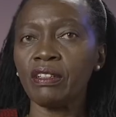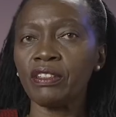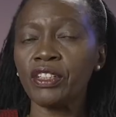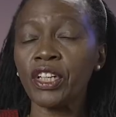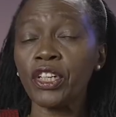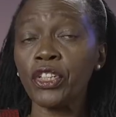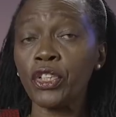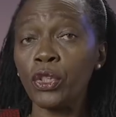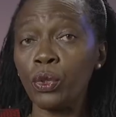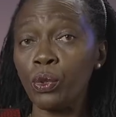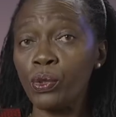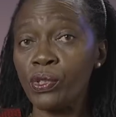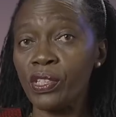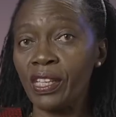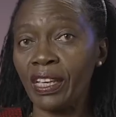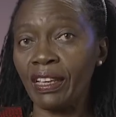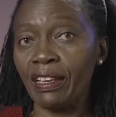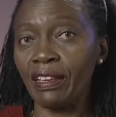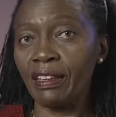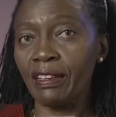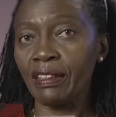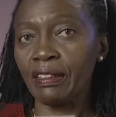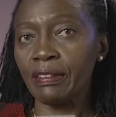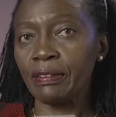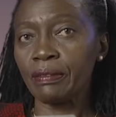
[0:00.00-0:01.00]

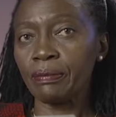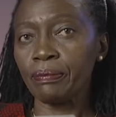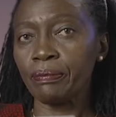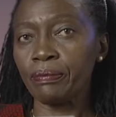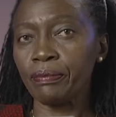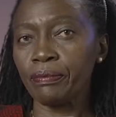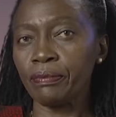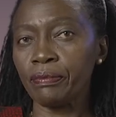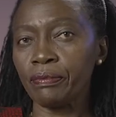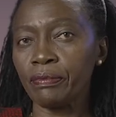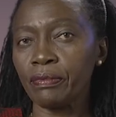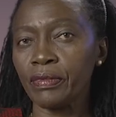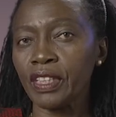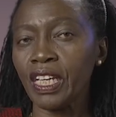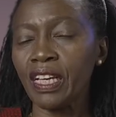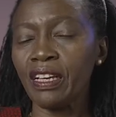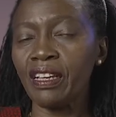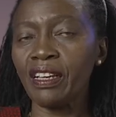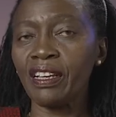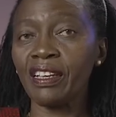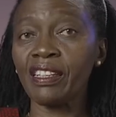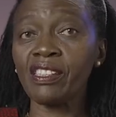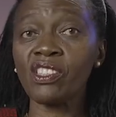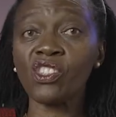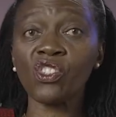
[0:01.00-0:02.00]
reducing
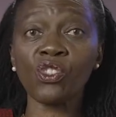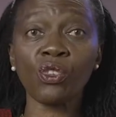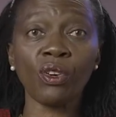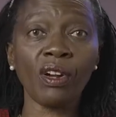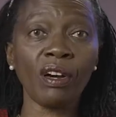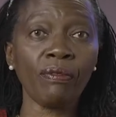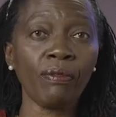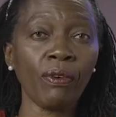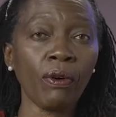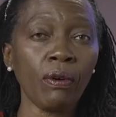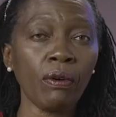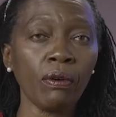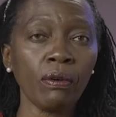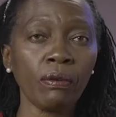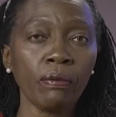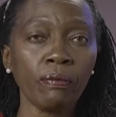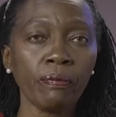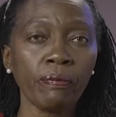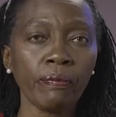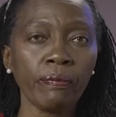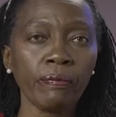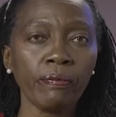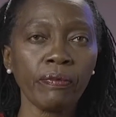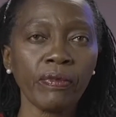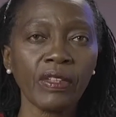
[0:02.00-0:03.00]
his travel,
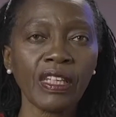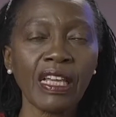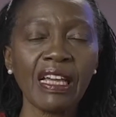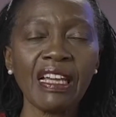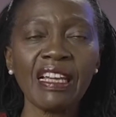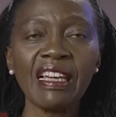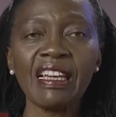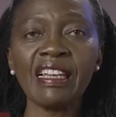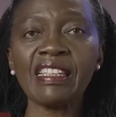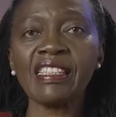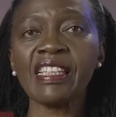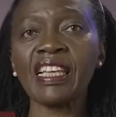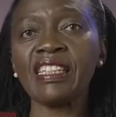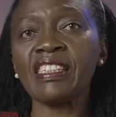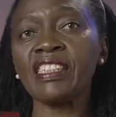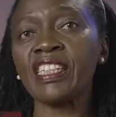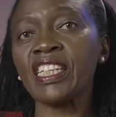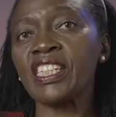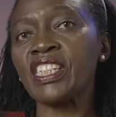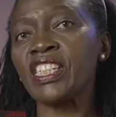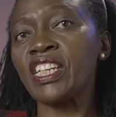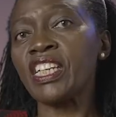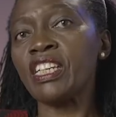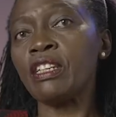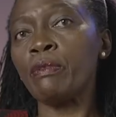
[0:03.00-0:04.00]
his
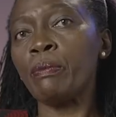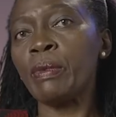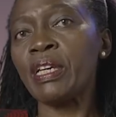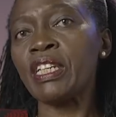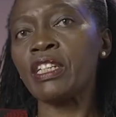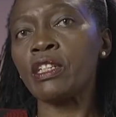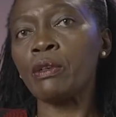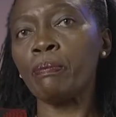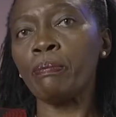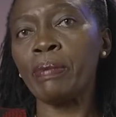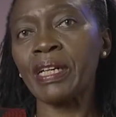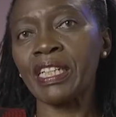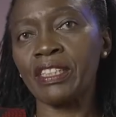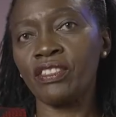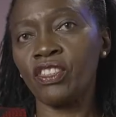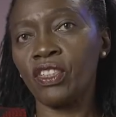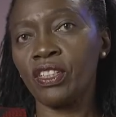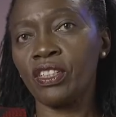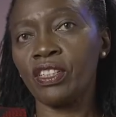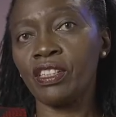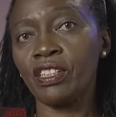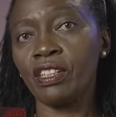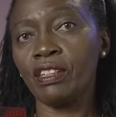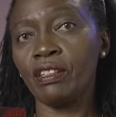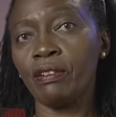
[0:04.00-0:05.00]
entertainment
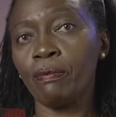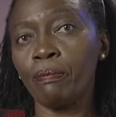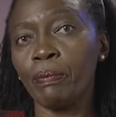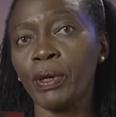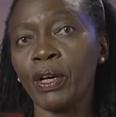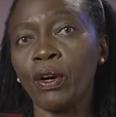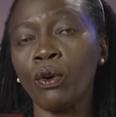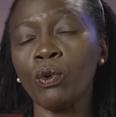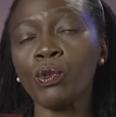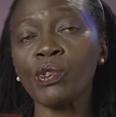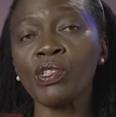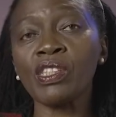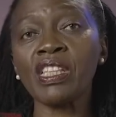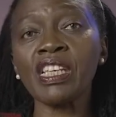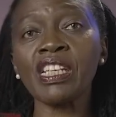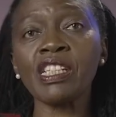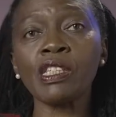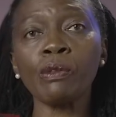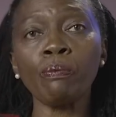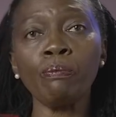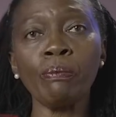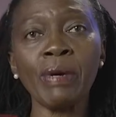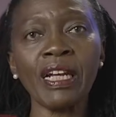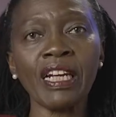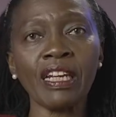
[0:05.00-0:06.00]
budget, because
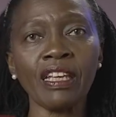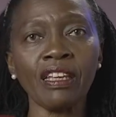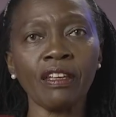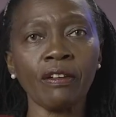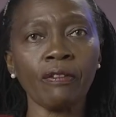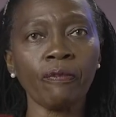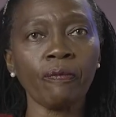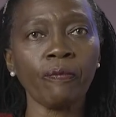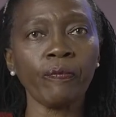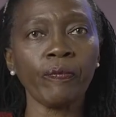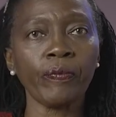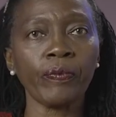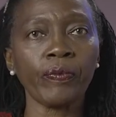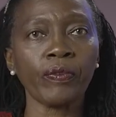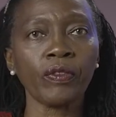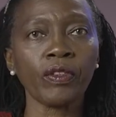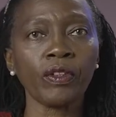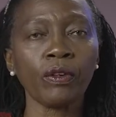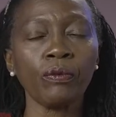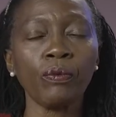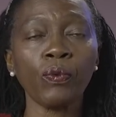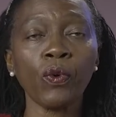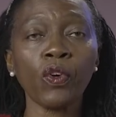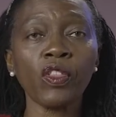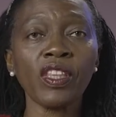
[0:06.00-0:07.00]
this money
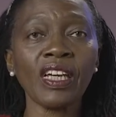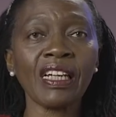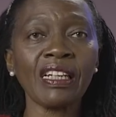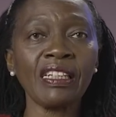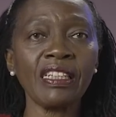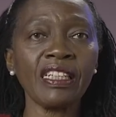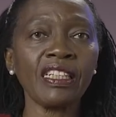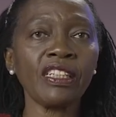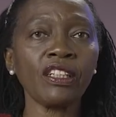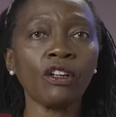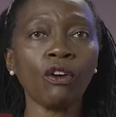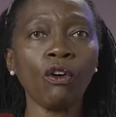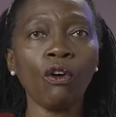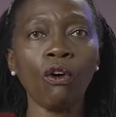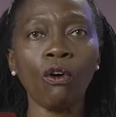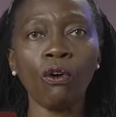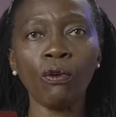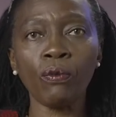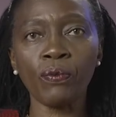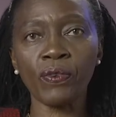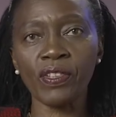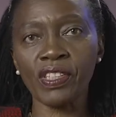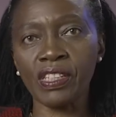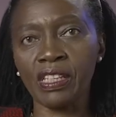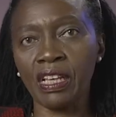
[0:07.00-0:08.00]
for the clinical
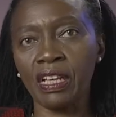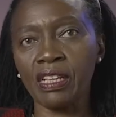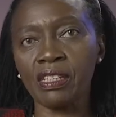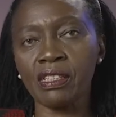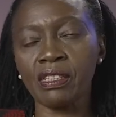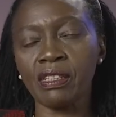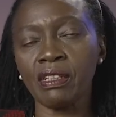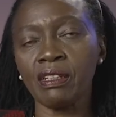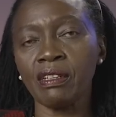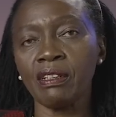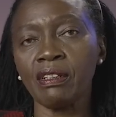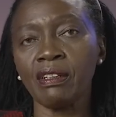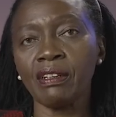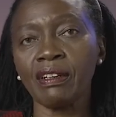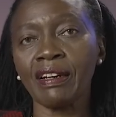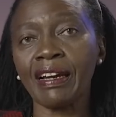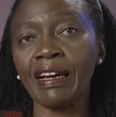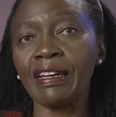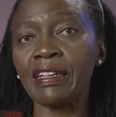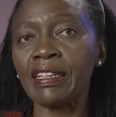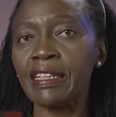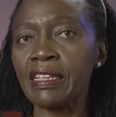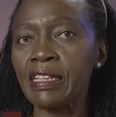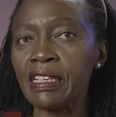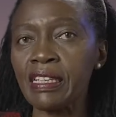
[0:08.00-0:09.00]
officers
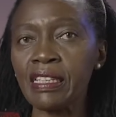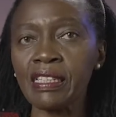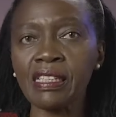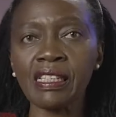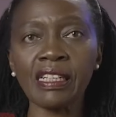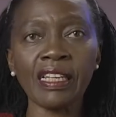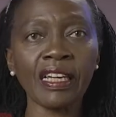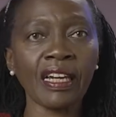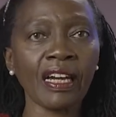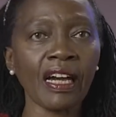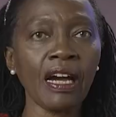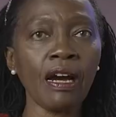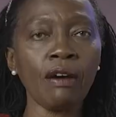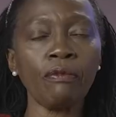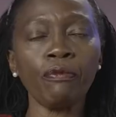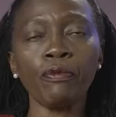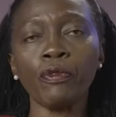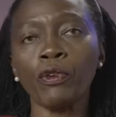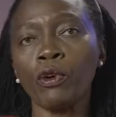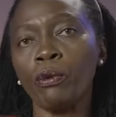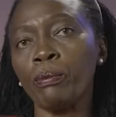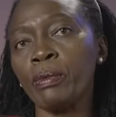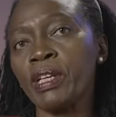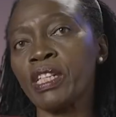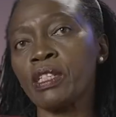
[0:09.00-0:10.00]
can easily come
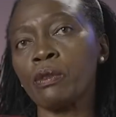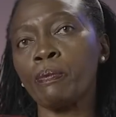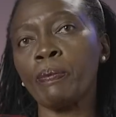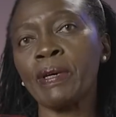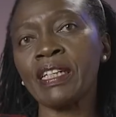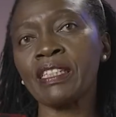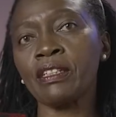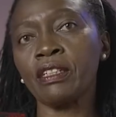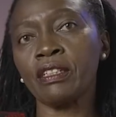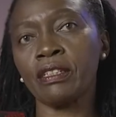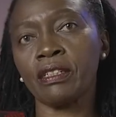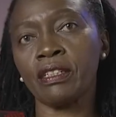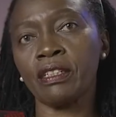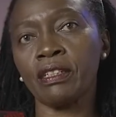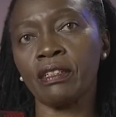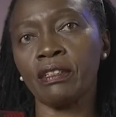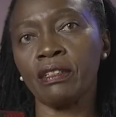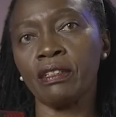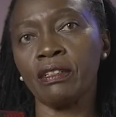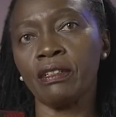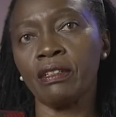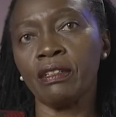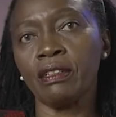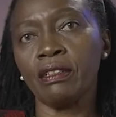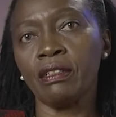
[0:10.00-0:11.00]
from his budget?
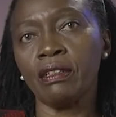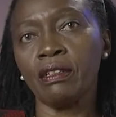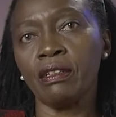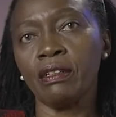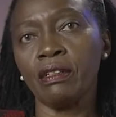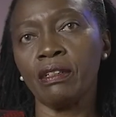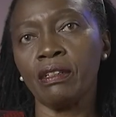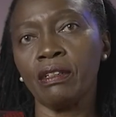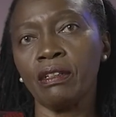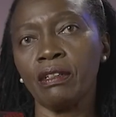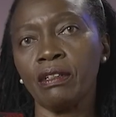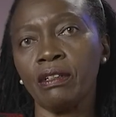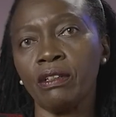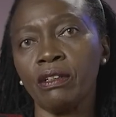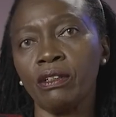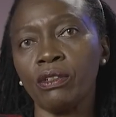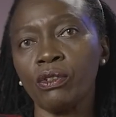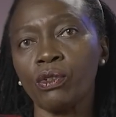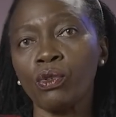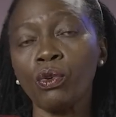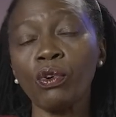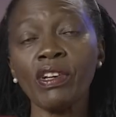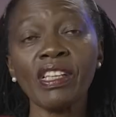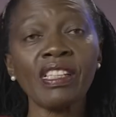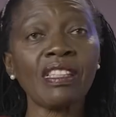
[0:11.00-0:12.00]

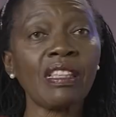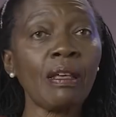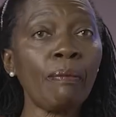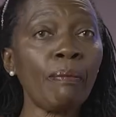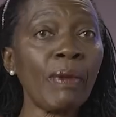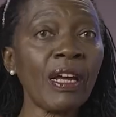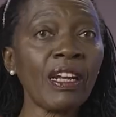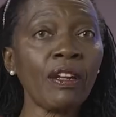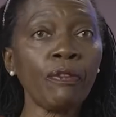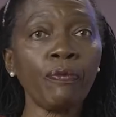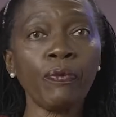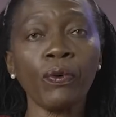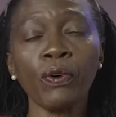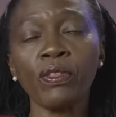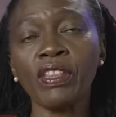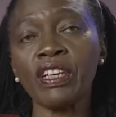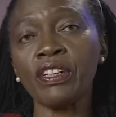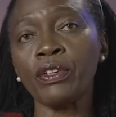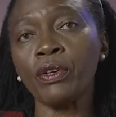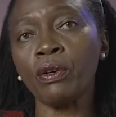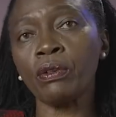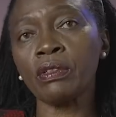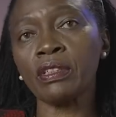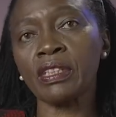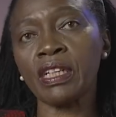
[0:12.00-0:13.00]
So is the money for the
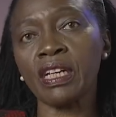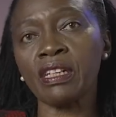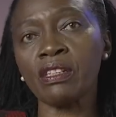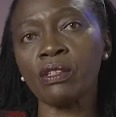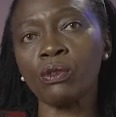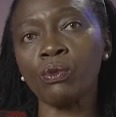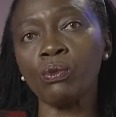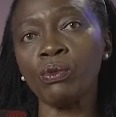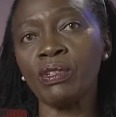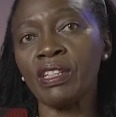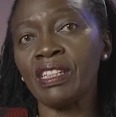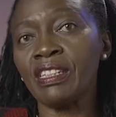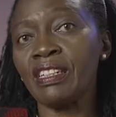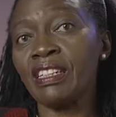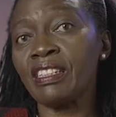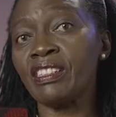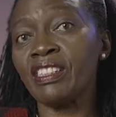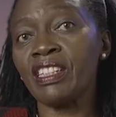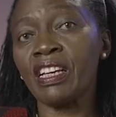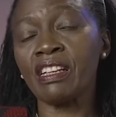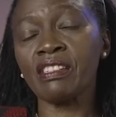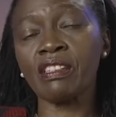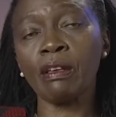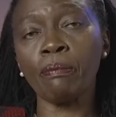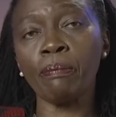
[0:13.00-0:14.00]
doctors who needed
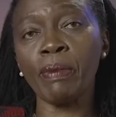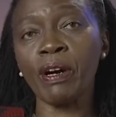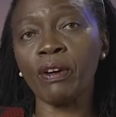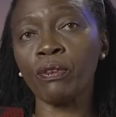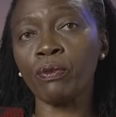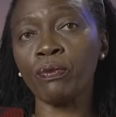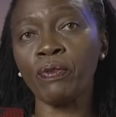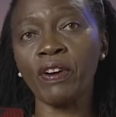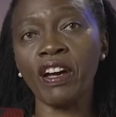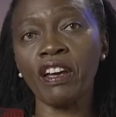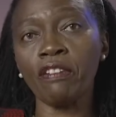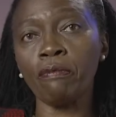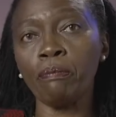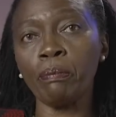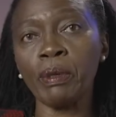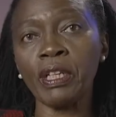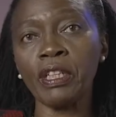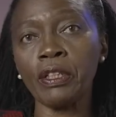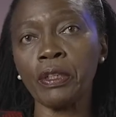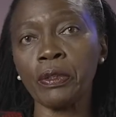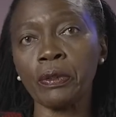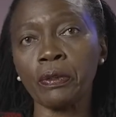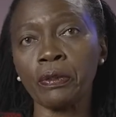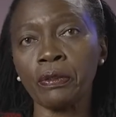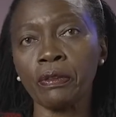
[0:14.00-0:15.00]
just about 5
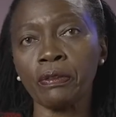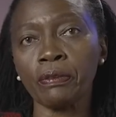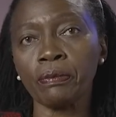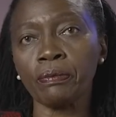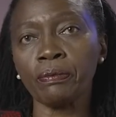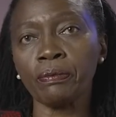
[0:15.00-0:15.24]
billion.